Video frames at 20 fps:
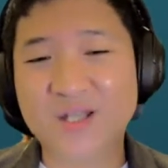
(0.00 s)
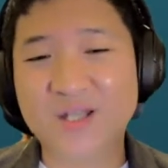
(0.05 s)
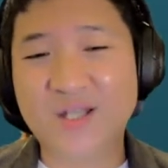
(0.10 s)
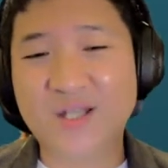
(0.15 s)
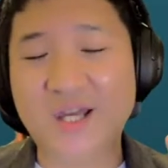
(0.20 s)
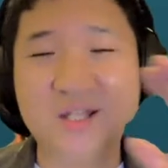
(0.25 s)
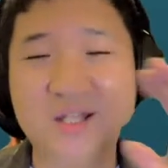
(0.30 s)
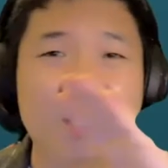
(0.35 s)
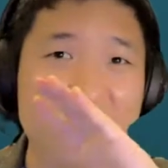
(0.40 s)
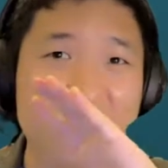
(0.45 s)

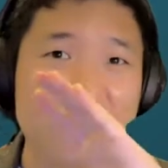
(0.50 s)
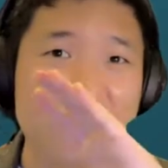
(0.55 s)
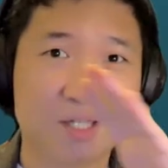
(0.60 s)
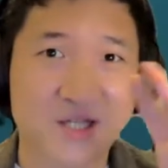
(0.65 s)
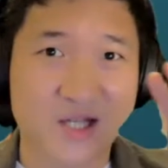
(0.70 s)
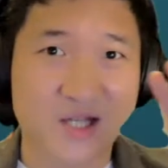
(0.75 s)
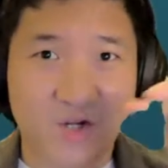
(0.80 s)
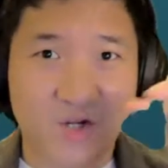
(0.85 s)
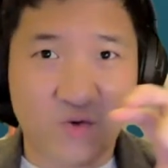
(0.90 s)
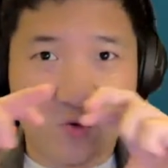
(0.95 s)
That is
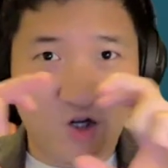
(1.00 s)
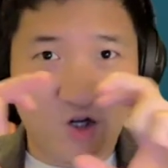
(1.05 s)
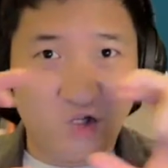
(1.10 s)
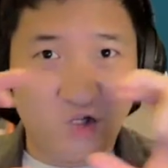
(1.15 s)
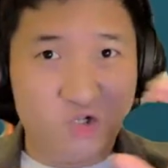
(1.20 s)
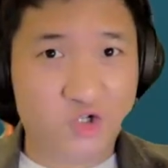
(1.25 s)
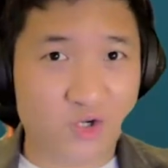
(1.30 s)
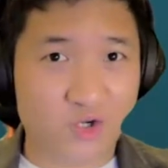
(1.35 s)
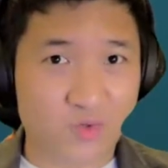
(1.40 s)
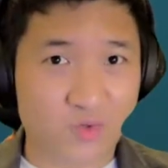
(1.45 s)
like one
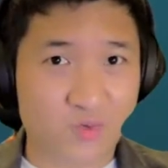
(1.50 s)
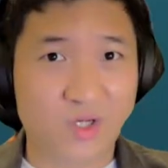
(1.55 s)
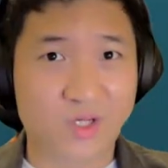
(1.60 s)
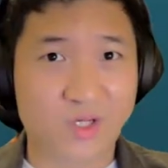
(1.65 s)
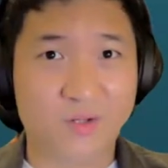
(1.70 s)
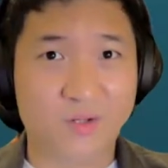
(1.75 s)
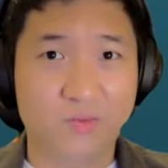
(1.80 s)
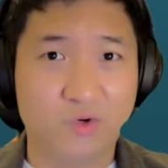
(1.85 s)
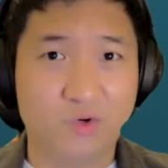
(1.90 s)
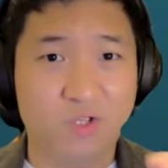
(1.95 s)
shot,
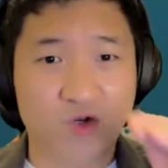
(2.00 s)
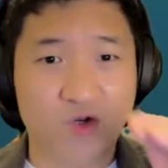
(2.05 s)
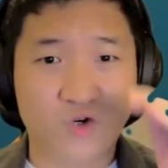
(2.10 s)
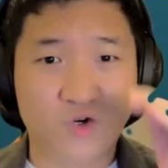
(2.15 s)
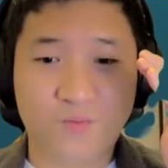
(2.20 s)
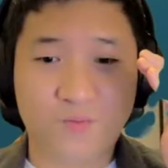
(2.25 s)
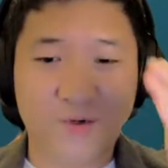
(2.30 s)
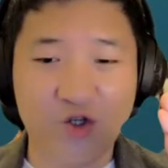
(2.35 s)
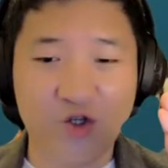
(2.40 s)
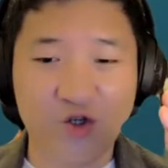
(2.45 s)
right? When you
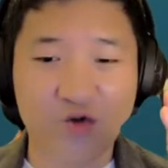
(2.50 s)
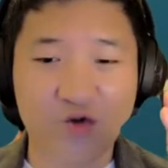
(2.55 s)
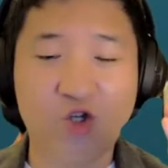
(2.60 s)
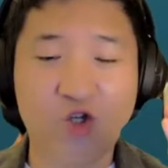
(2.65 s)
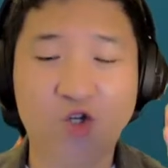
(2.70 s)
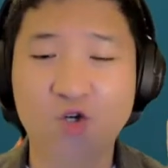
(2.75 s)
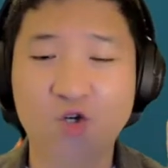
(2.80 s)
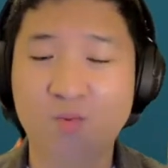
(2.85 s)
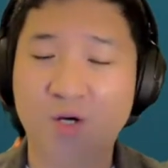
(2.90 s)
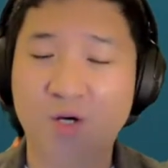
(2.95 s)
open
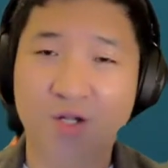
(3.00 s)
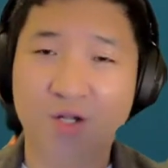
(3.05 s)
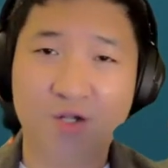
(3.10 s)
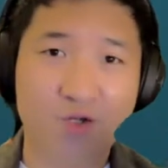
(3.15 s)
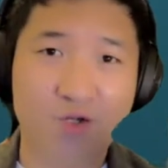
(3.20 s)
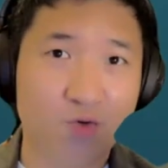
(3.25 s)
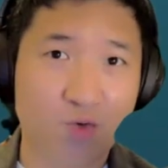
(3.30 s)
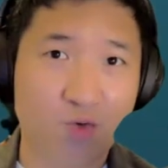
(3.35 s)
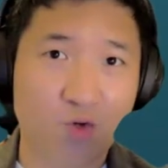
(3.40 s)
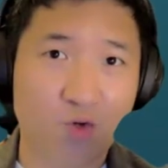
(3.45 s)
YouTube, do
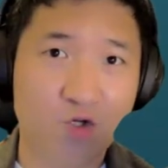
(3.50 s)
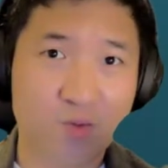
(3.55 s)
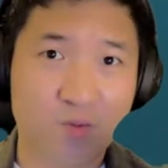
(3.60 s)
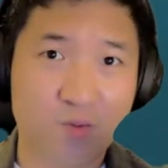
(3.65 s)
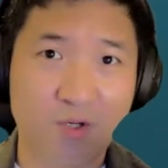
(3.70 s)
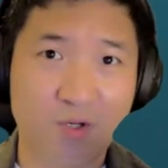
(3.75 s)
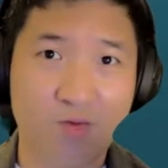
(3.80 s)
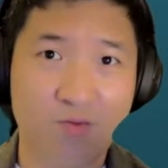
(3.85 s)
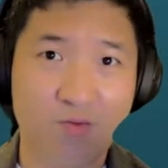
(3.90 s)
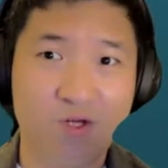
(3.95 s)
you watch
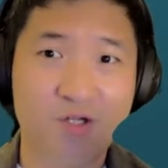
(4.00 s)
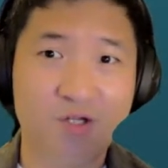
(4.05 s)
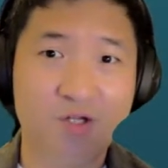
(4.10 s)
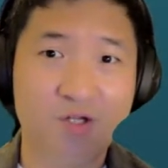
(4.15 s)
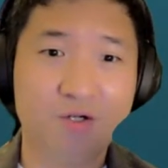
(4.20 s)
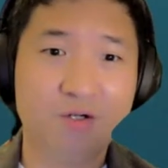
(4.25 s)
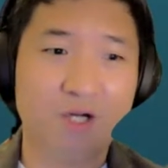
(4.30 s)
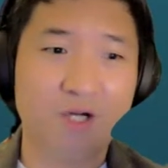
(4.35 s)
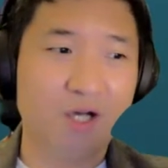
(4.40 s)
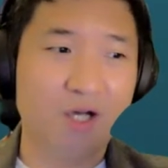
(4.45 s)
my
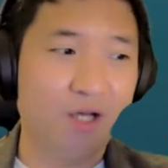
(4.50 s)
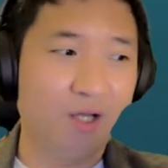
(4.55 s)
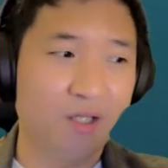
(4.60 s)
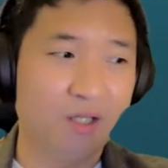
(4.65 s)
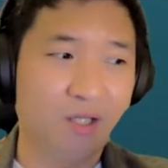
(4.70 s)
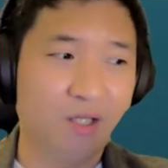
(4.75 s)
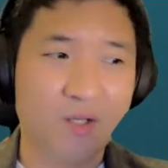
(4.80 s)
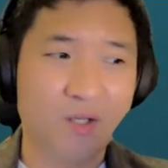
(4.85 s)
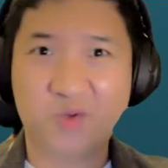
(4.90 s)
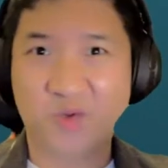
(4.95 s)
video and
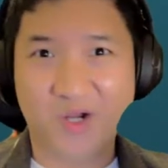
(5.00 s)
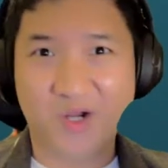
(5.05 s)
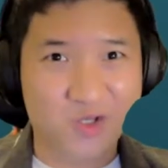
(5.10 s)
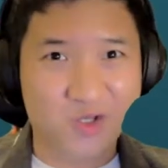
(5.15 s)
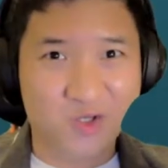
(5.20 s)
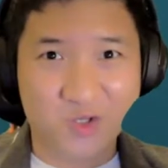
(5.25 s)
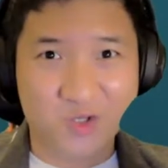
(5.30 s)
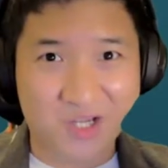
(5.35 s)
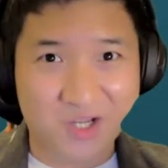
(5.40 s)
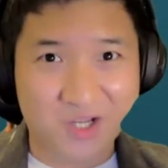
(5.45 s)
subscribe
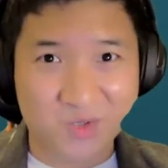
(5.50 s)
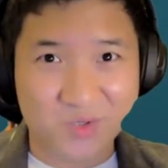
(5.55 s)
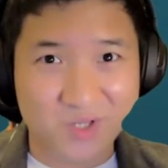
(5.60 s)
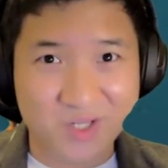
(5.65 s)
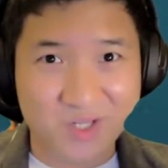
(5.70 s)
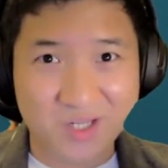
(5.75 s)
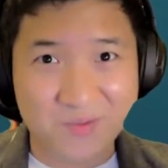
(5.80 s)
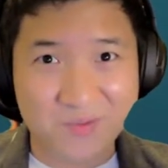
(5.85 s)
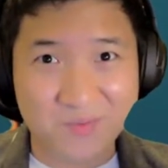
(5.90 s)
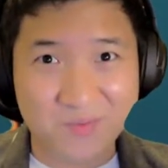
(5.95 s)
to
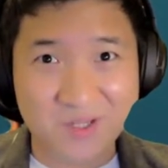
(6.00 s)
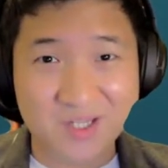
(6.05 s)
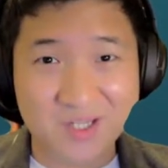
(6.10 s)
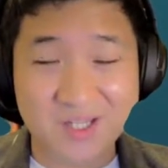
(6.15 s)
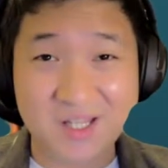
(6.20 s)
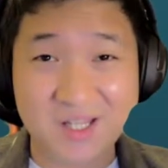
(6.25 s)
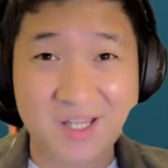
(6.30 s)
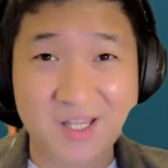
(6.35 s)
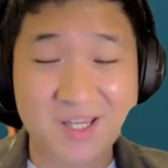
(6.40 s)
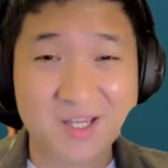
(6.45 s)
Technology
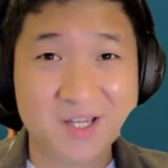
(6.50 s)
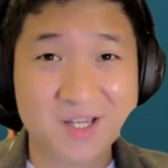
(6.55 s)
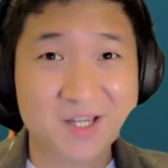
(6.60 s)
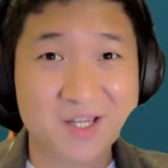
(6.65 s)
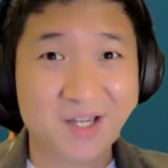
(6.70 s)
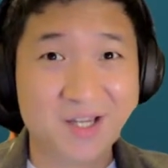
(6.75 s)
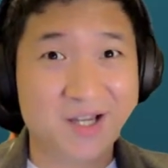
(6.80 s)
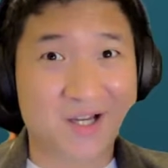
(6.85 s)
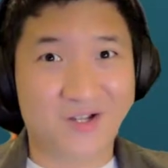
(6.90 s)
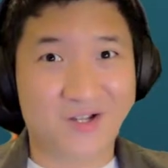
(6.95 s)
Simplicity
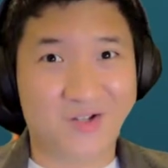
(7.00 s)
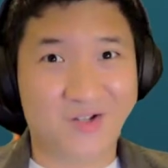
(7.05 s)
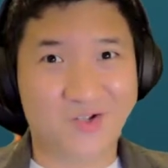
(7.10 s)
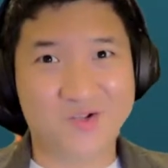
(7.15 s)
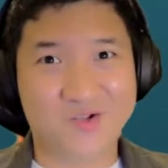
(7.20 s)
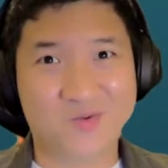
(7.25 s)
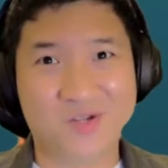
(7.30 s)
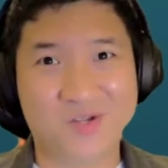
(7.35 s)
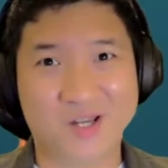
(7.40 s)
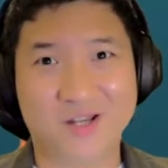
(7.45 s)

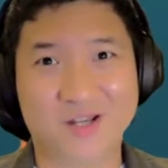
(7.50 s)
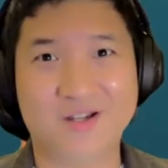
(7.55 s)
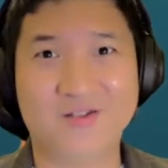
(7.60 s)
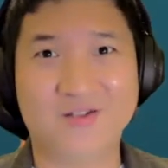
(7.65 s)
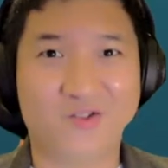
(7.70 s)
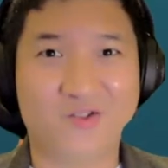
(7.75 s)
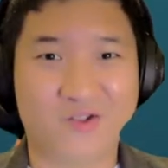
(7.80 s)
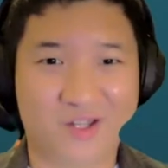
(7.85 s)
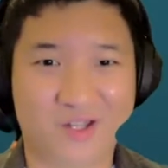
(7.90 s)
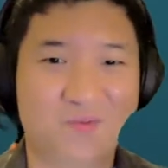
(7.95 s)
YouTube channel,
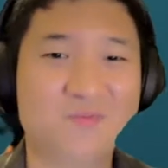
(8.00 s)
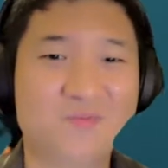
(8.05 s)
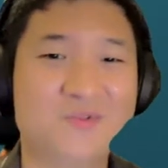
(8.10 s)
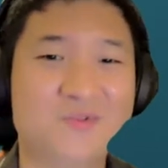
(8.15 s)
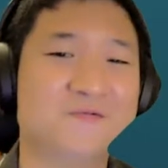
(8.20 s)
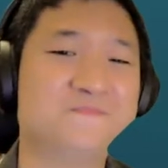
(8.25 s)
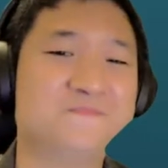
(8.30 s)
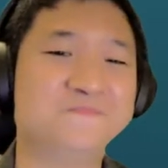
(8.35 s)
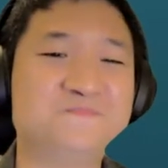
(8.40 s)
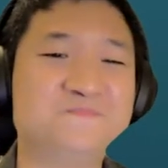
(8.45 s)
for example.